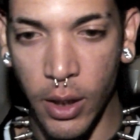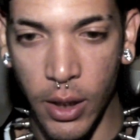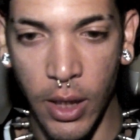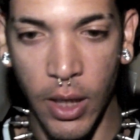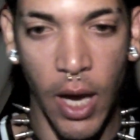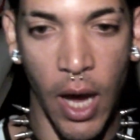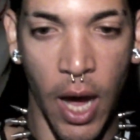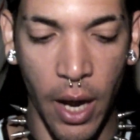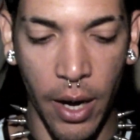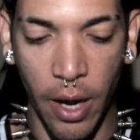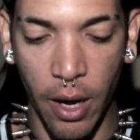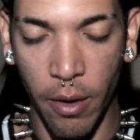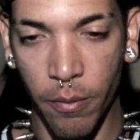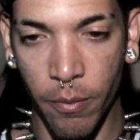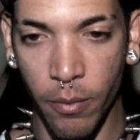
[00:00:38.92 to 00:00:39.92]

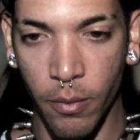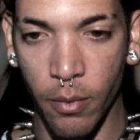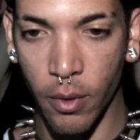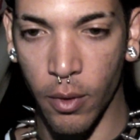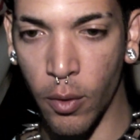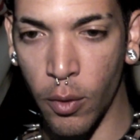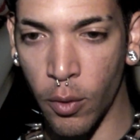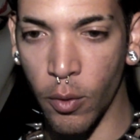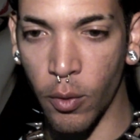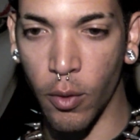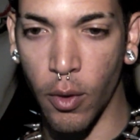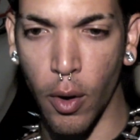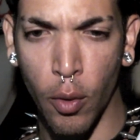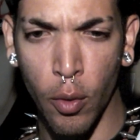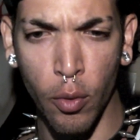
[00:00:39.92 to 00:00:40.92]
T-ara. Ooh,
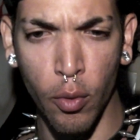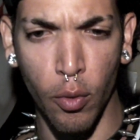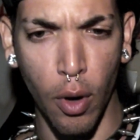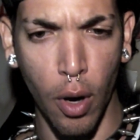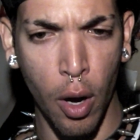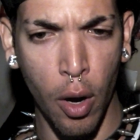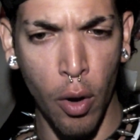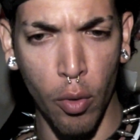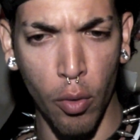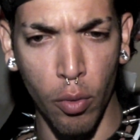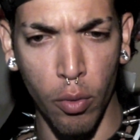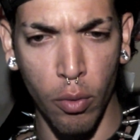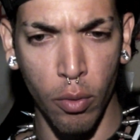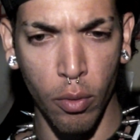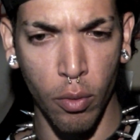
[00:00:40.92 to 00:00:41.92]
ooh, oh.
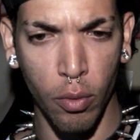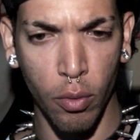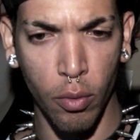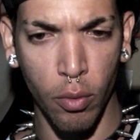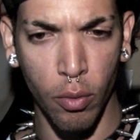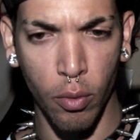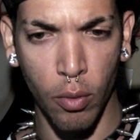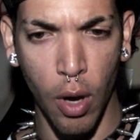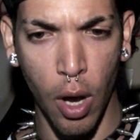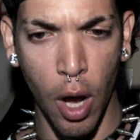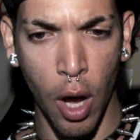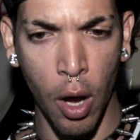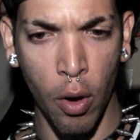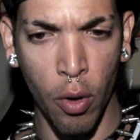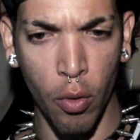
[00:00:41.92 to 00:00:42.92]

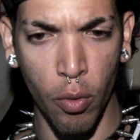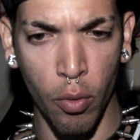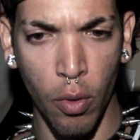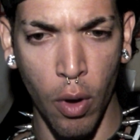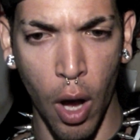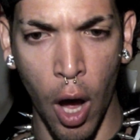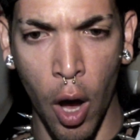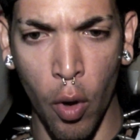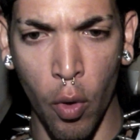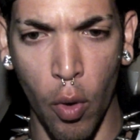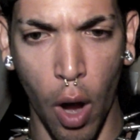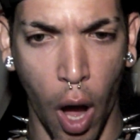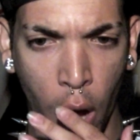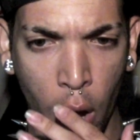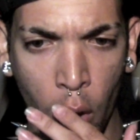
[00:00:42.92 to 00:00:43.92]
Oh, oh,
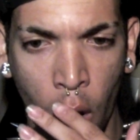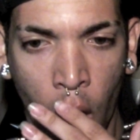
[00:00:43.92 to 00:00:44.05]
oh,